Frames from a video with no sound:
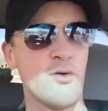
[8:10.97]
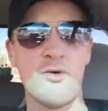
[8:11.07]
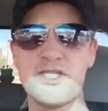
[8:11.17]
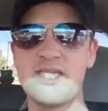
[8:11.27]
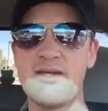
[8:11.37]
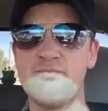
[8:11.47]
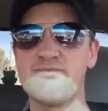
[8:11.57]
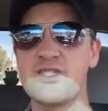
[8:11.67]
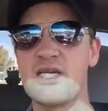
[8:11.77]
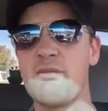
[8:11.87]
we'll see.
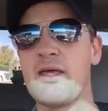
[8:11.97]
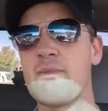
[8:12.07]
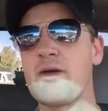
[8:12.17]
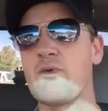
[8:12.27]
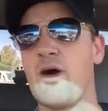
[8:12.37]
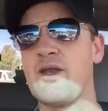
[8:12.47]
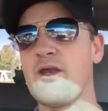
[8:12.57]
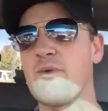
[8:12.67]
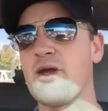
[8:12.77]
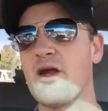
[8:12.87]
It's going to be a big one.
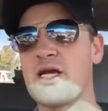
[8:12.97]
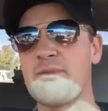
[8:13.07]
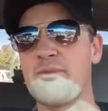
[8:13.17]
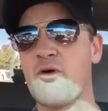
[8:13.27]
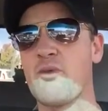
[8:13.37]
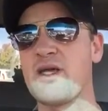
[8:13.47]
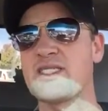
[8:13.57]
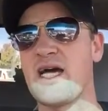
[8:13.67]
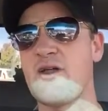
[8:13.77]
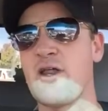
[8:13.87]
Here we are, a couple more
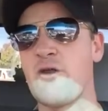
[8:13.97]
weeks out.